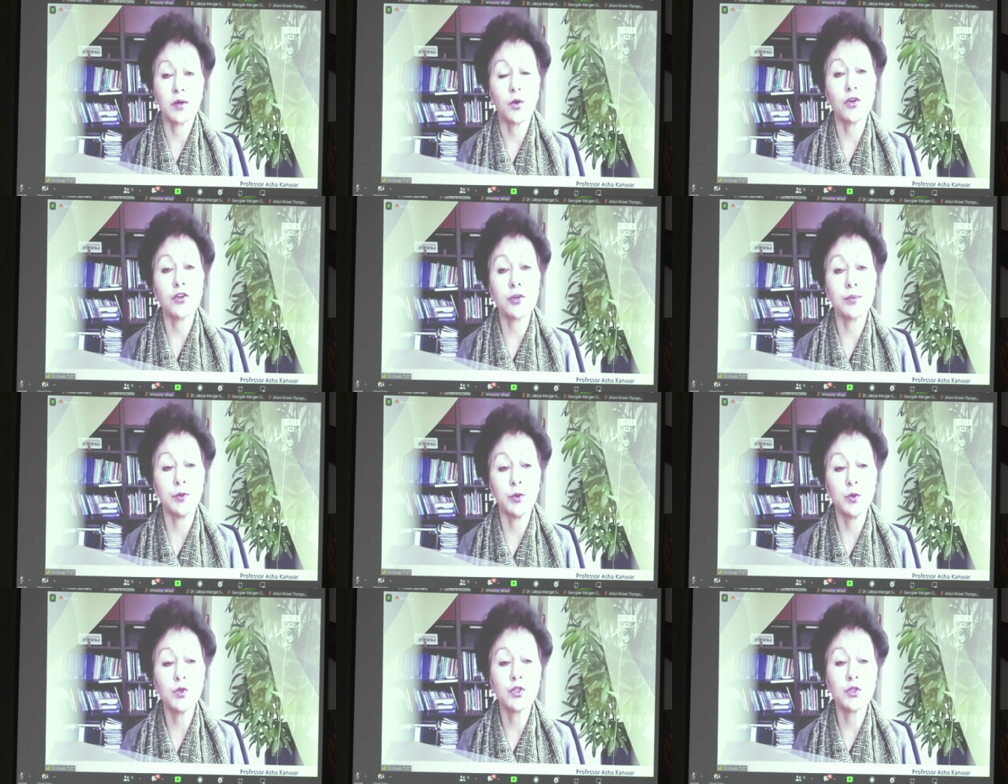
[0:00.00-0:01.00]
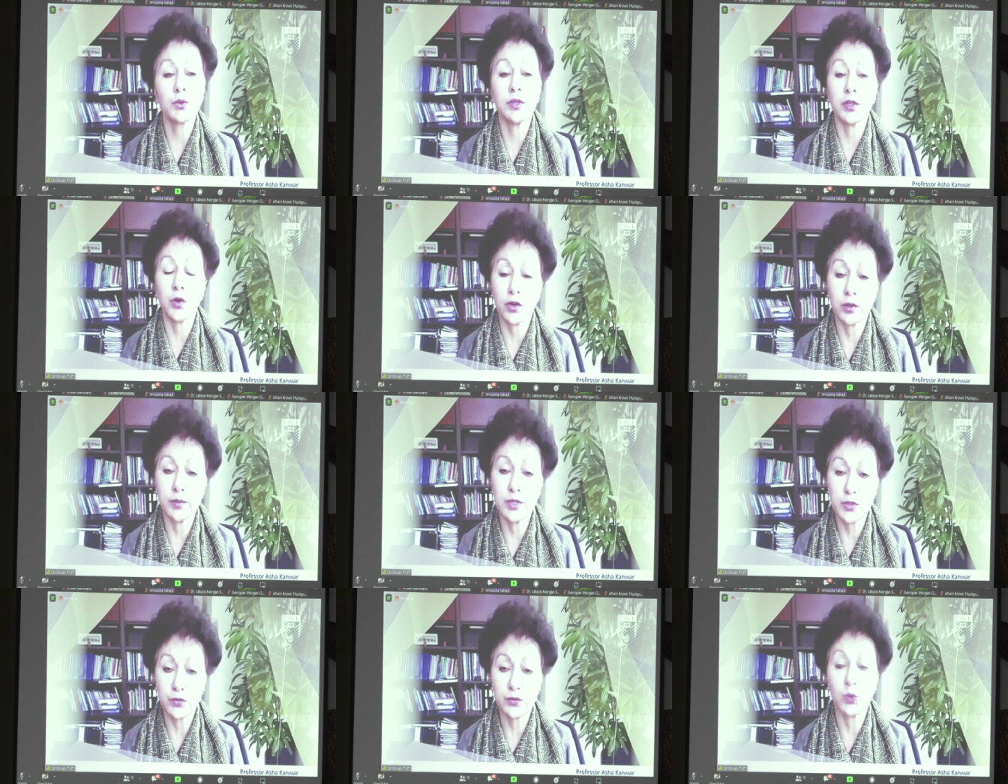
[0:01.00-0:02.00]
contribute to the
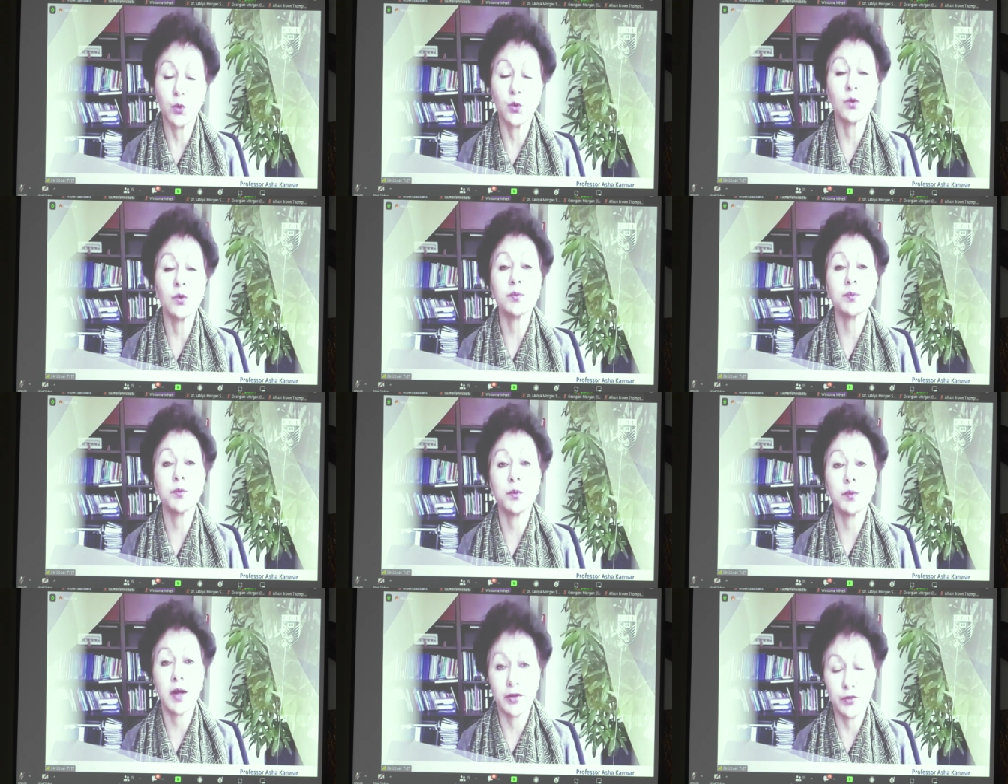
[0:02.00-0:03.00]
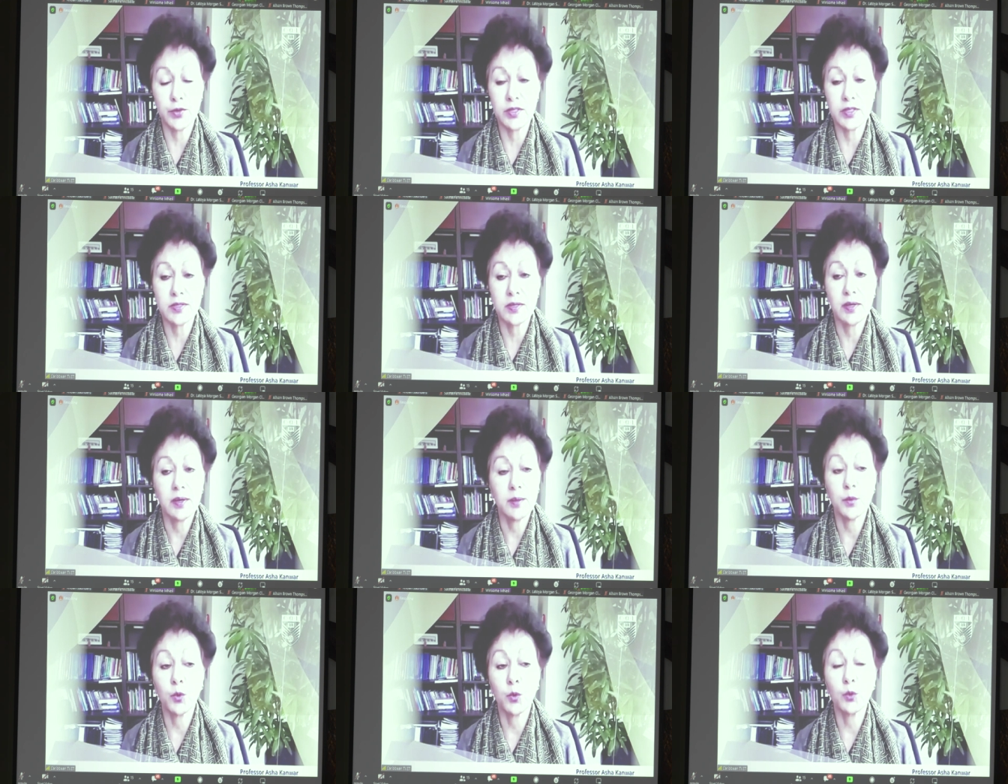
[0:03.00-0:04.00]
economies of the whole countries,
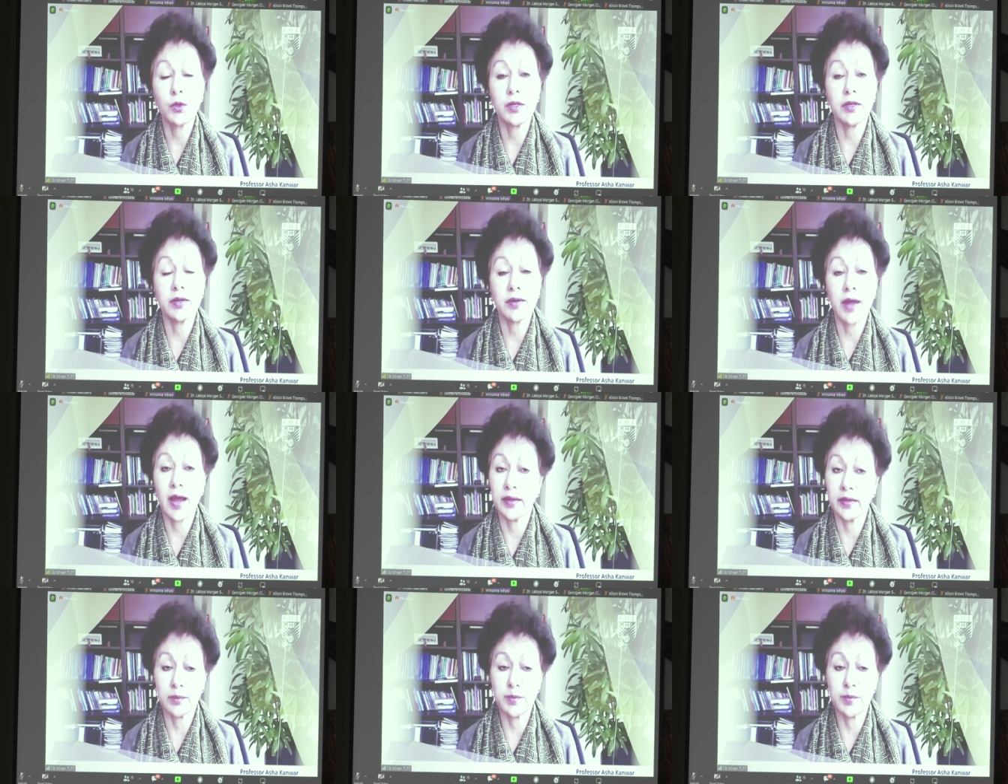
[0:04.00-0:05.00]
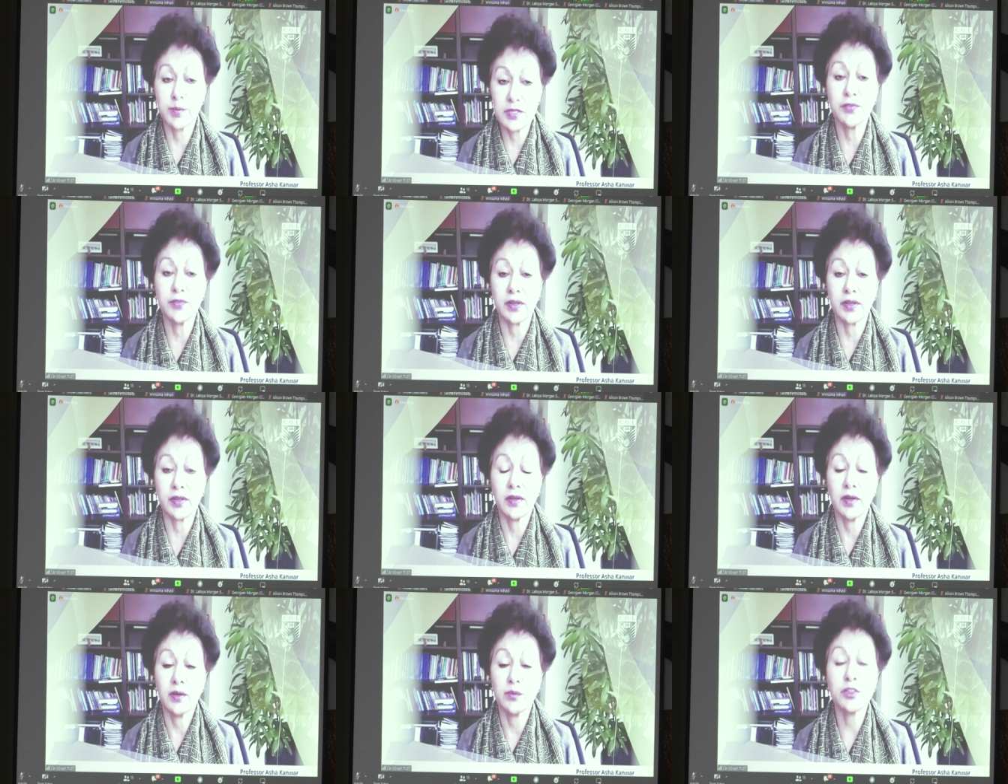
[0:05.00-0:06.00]
both here and in the Pacific,
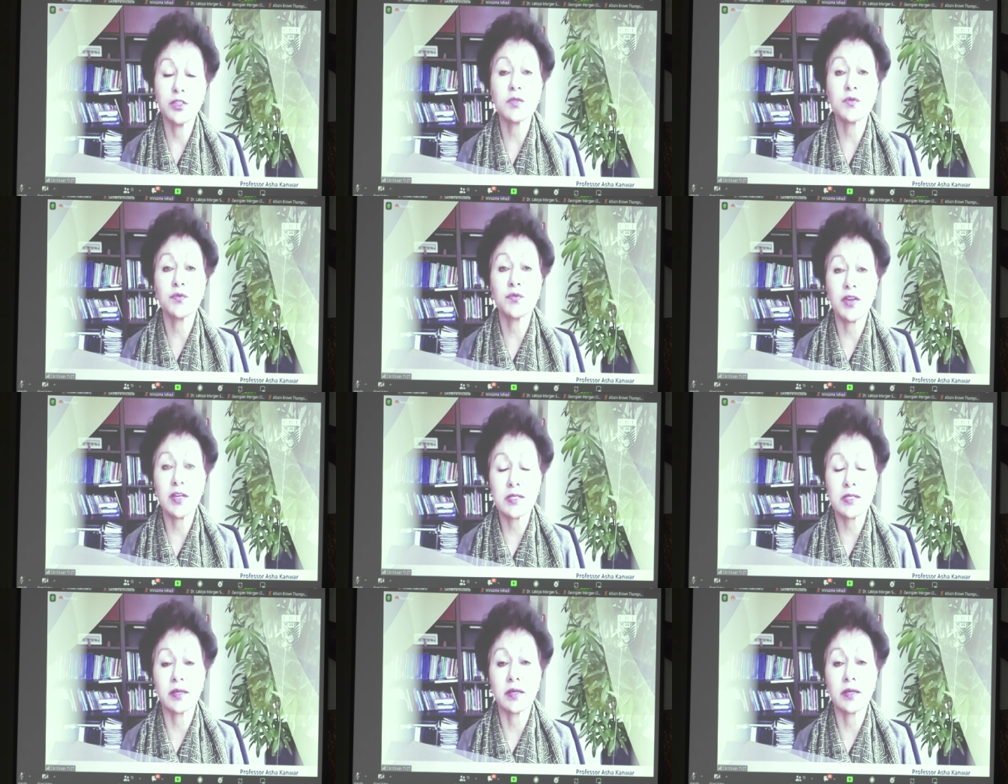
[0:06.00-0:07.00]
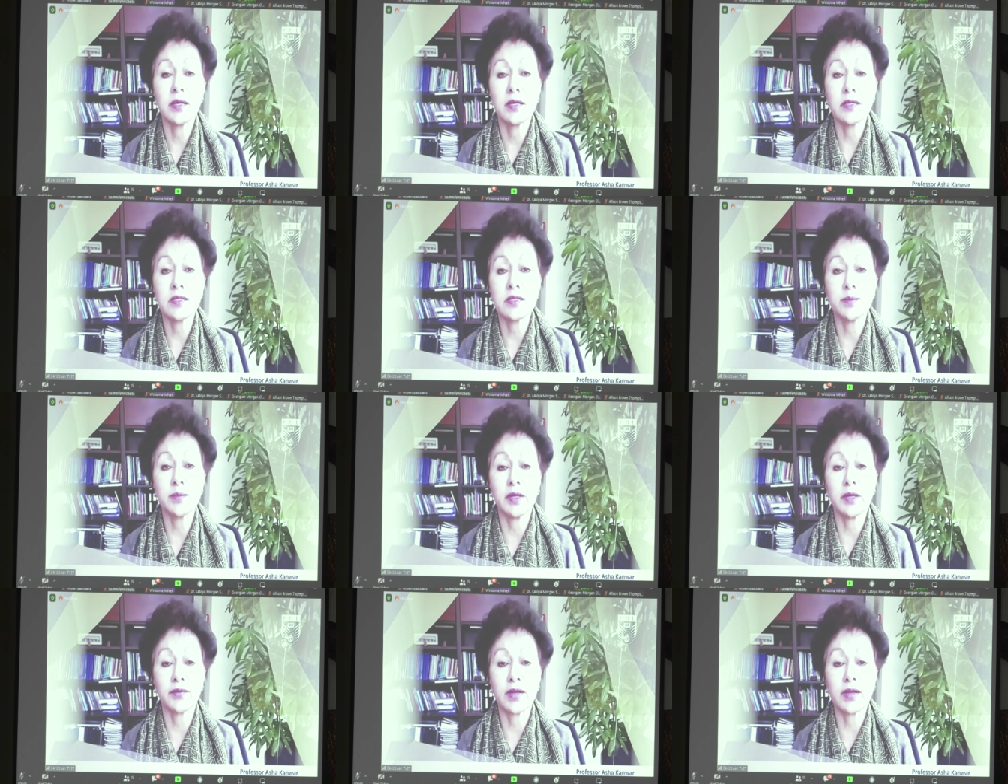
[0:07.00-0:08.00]
which is facing a
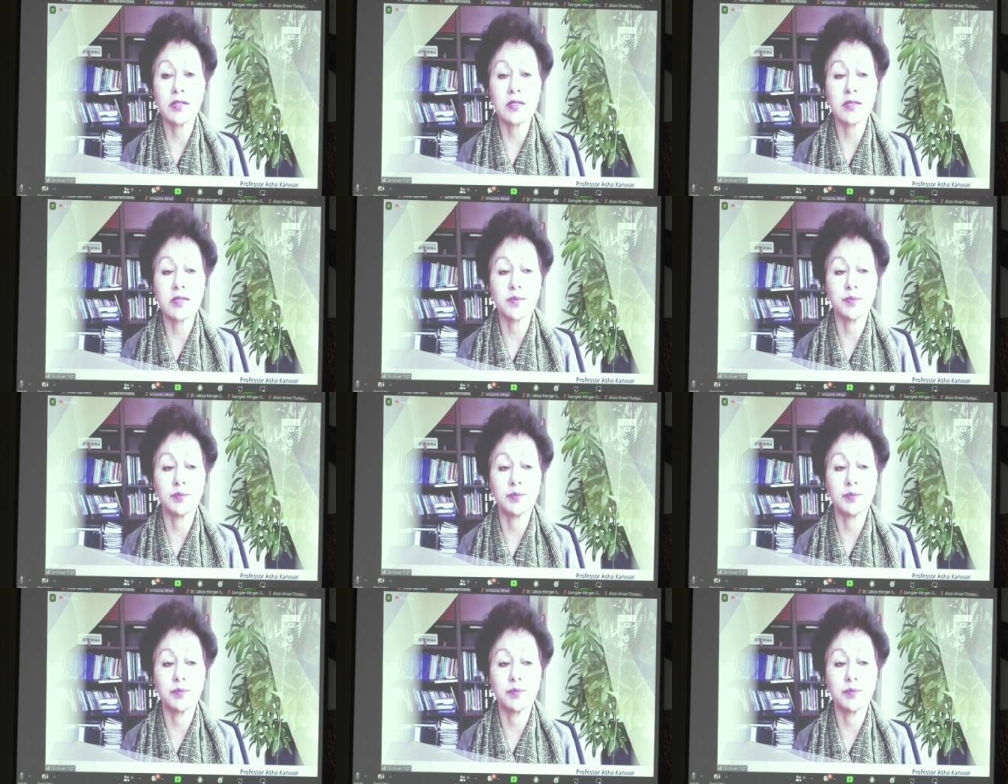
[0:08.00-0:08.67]
similar crisis.